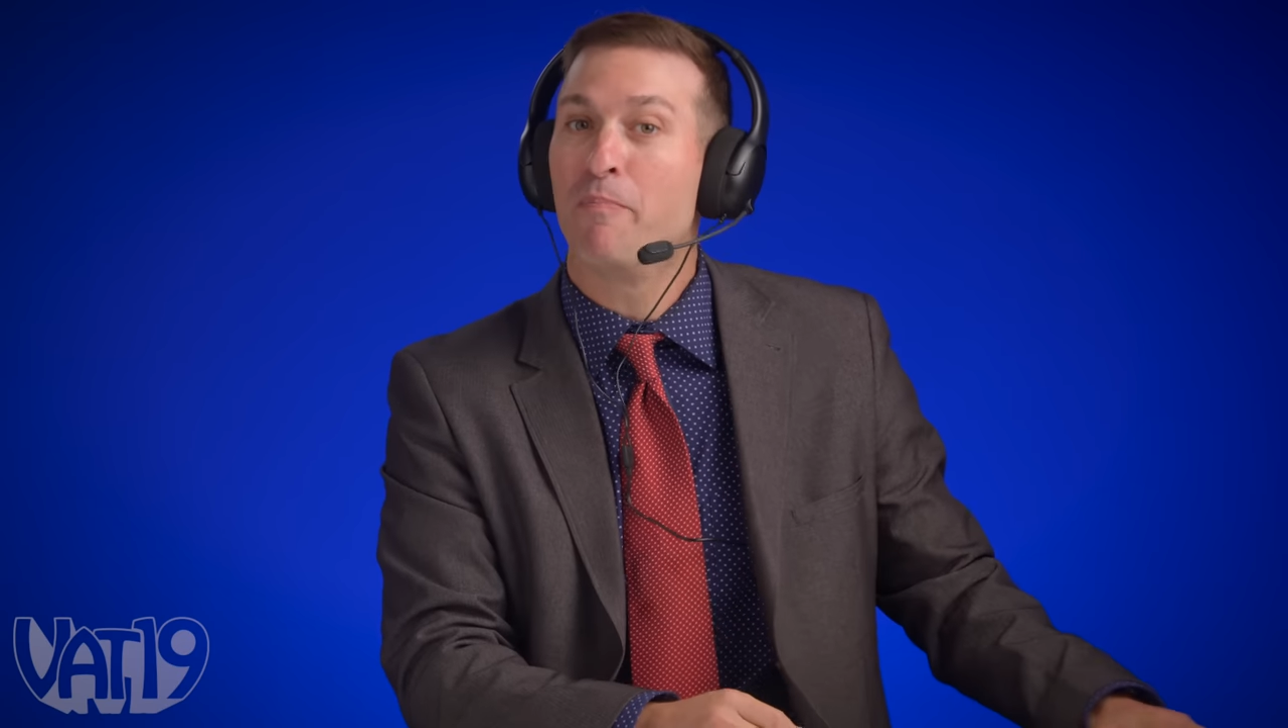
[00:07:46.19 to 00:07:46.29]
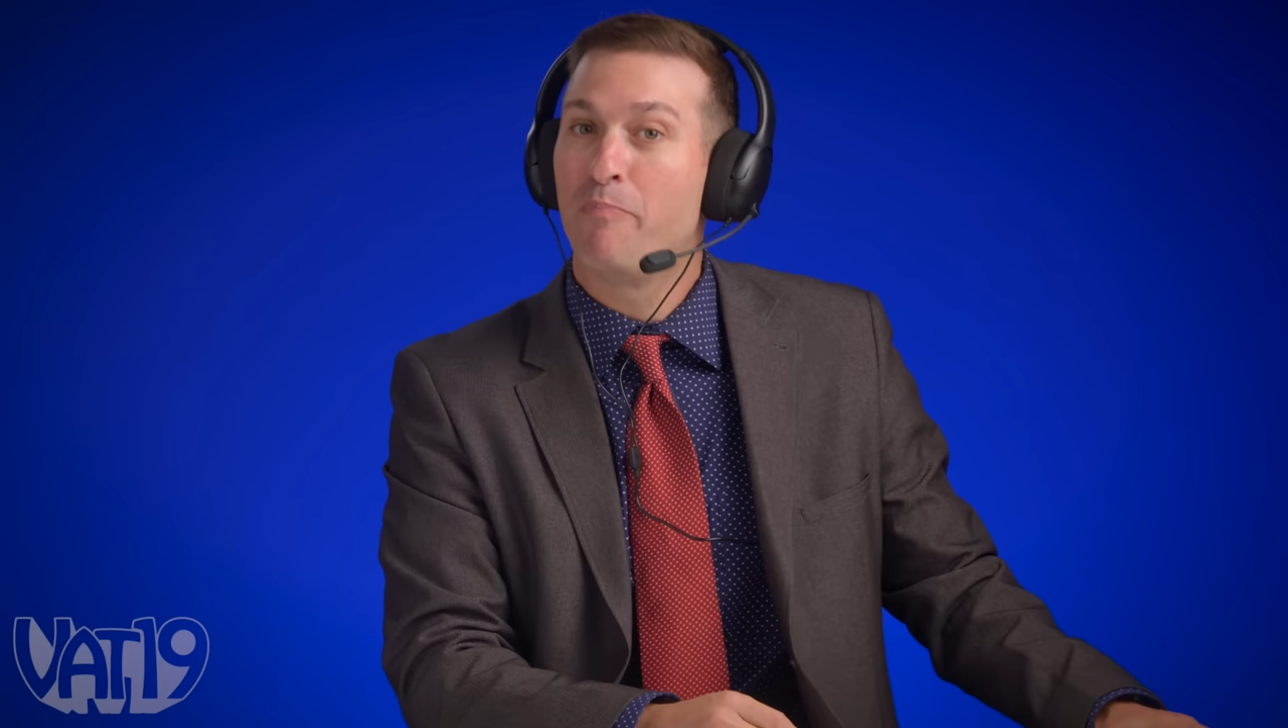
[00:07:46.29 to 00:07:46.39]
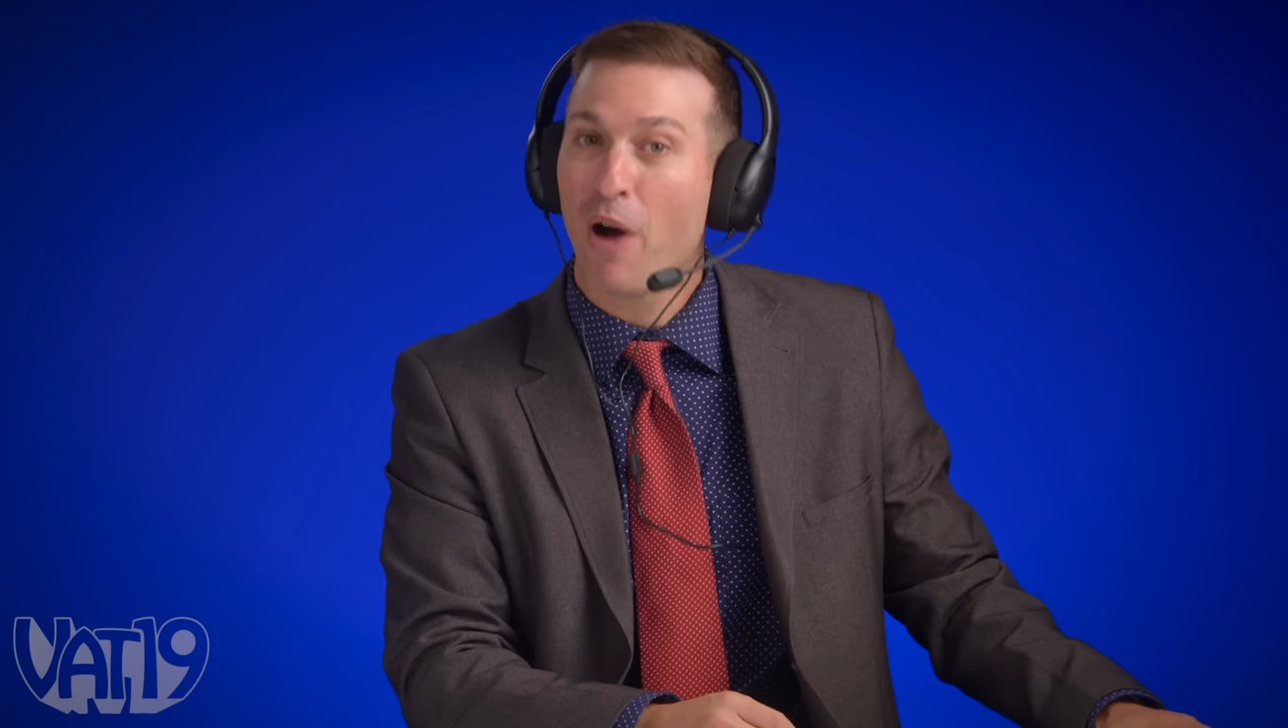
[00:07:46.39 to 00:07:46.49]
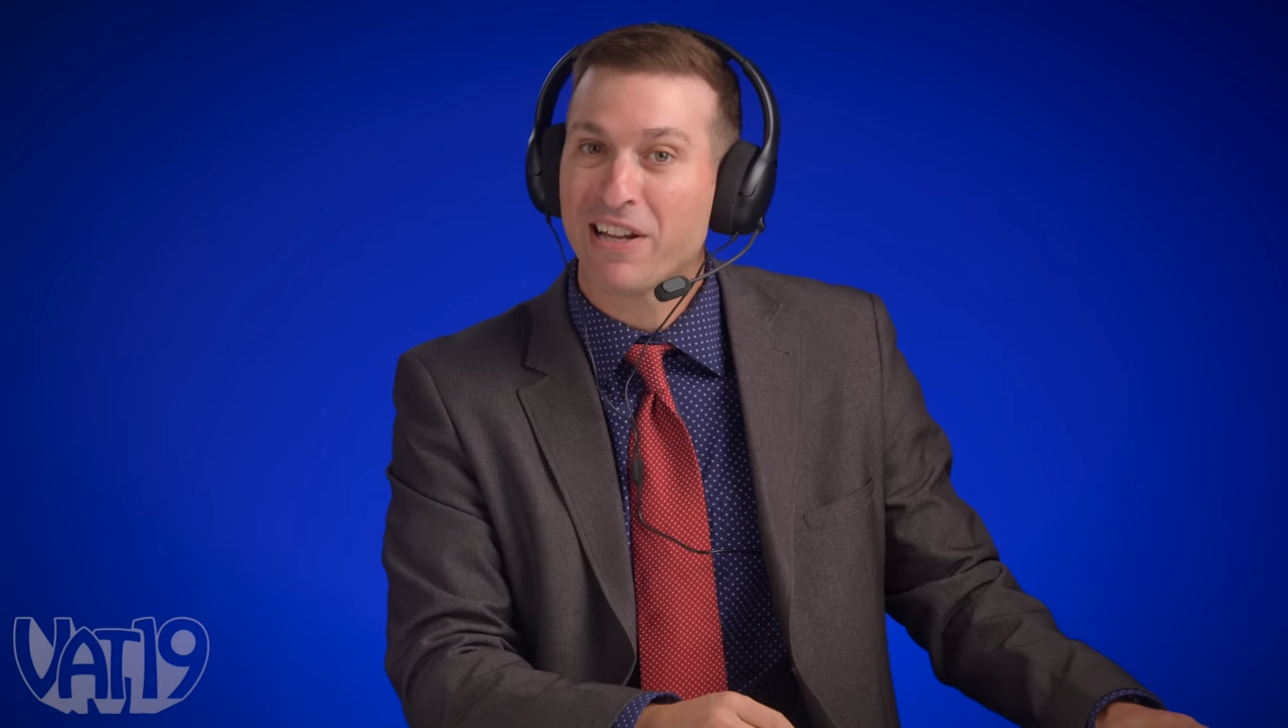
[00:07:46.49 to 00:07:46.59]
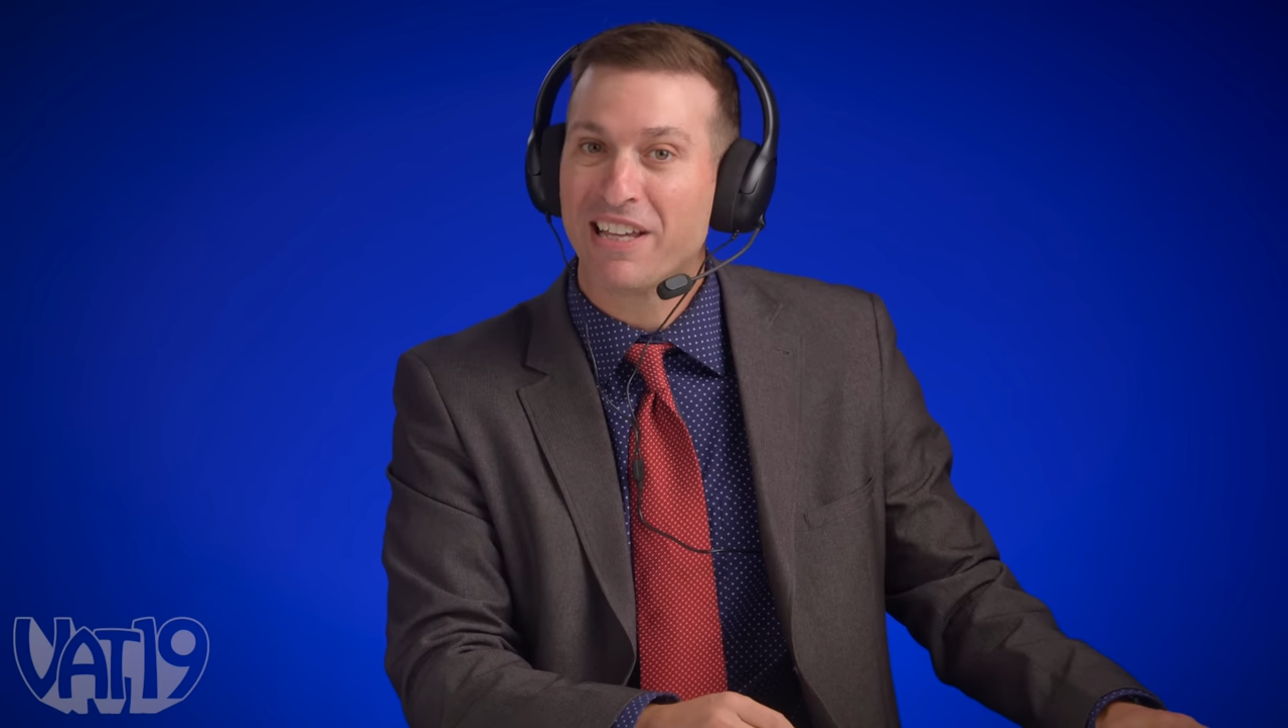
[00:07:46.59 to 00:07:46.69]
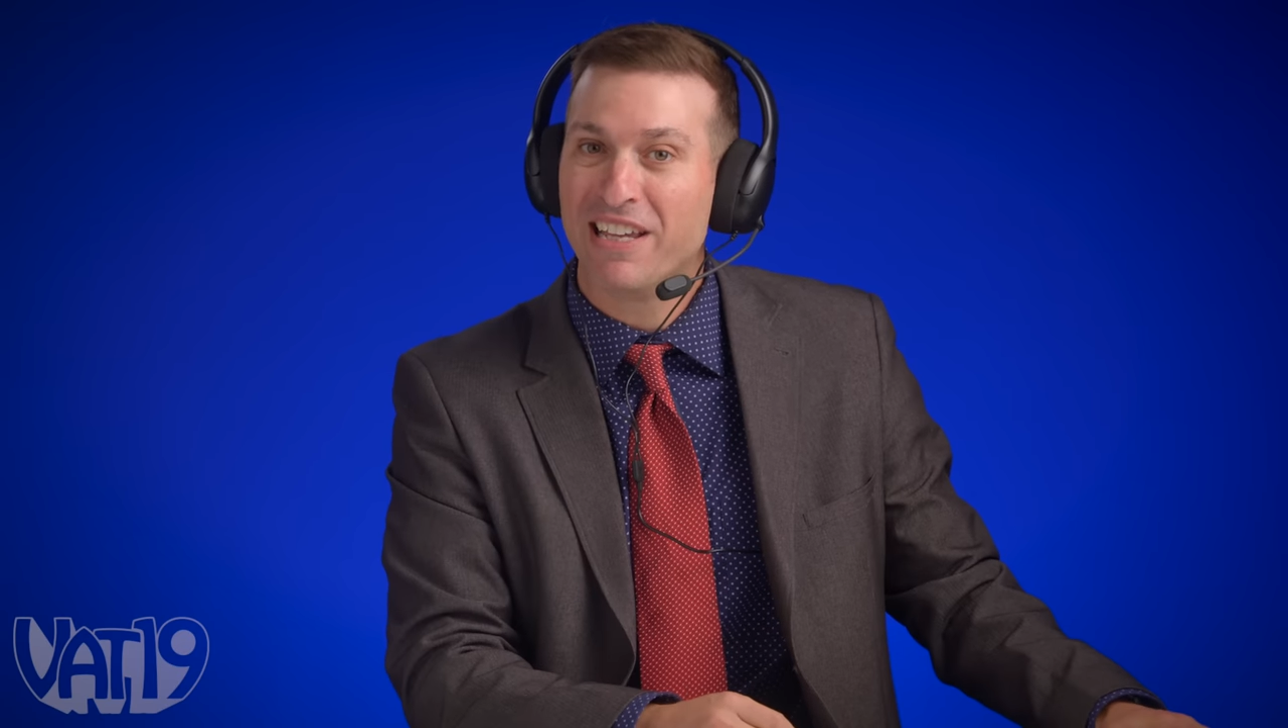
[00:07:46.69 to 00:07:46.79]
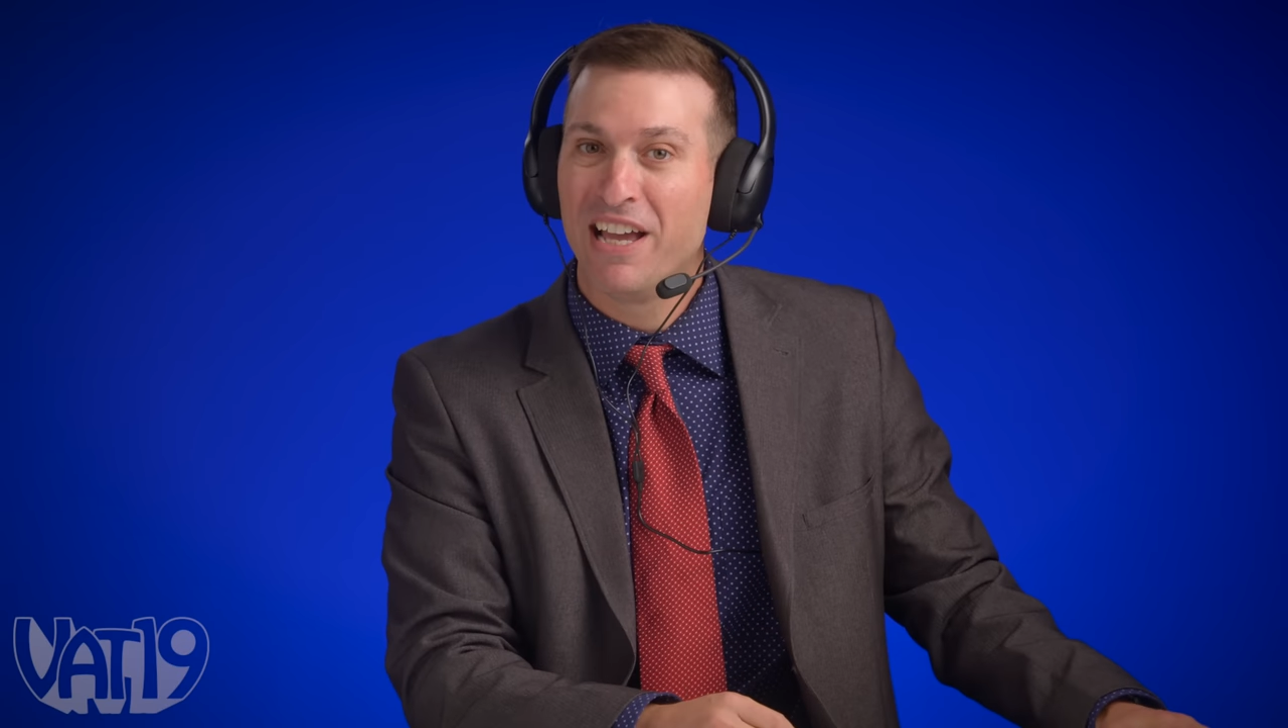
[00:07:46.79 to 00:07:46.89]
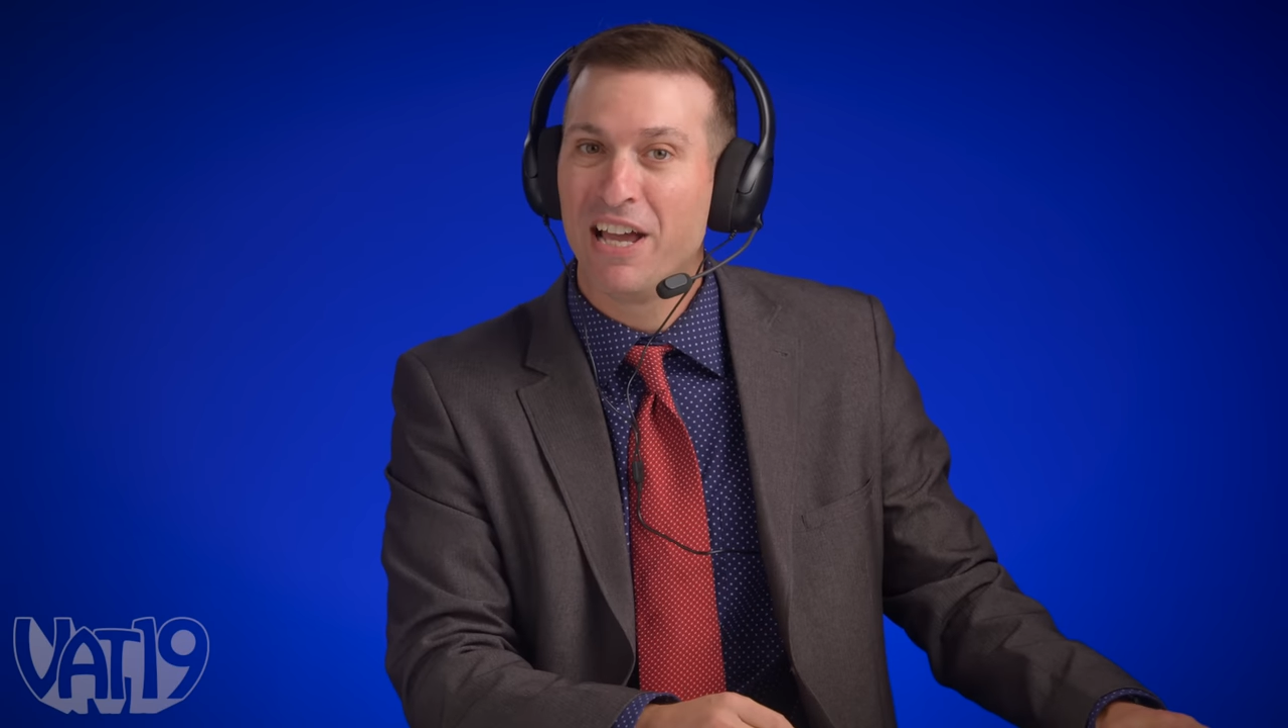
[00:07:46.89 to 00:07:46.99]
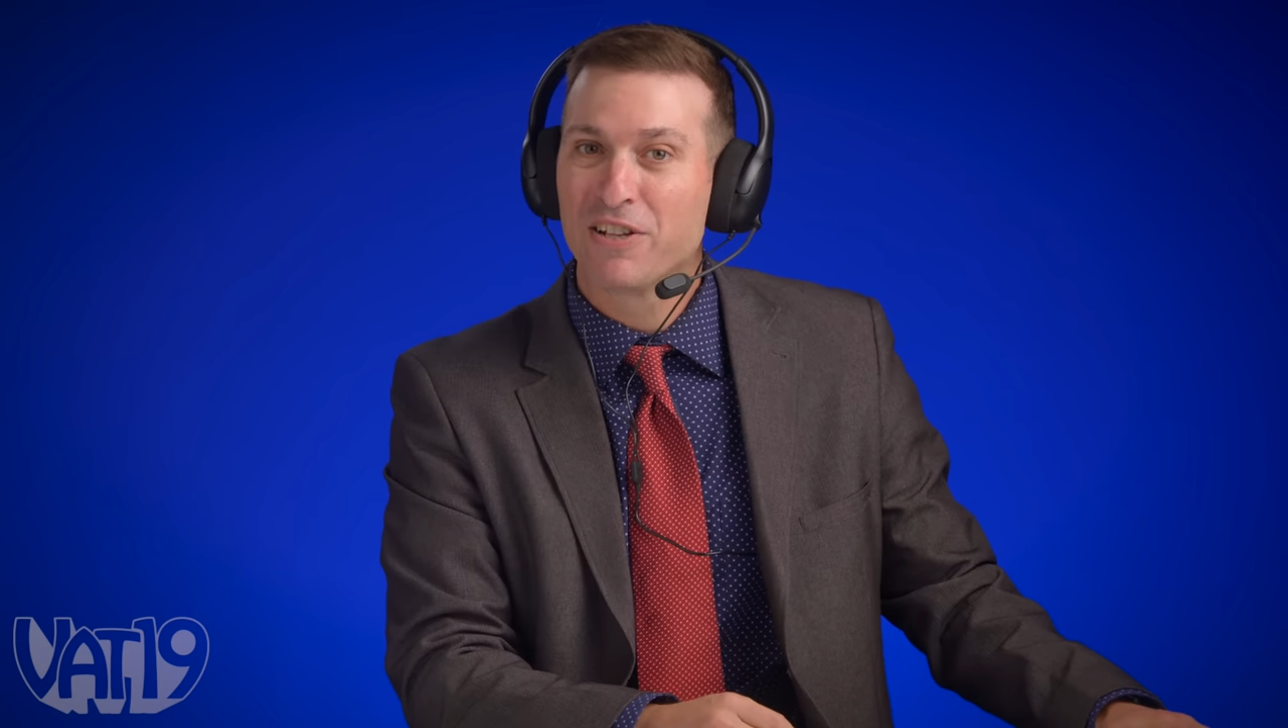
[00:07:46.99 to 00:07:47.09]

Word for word: buddy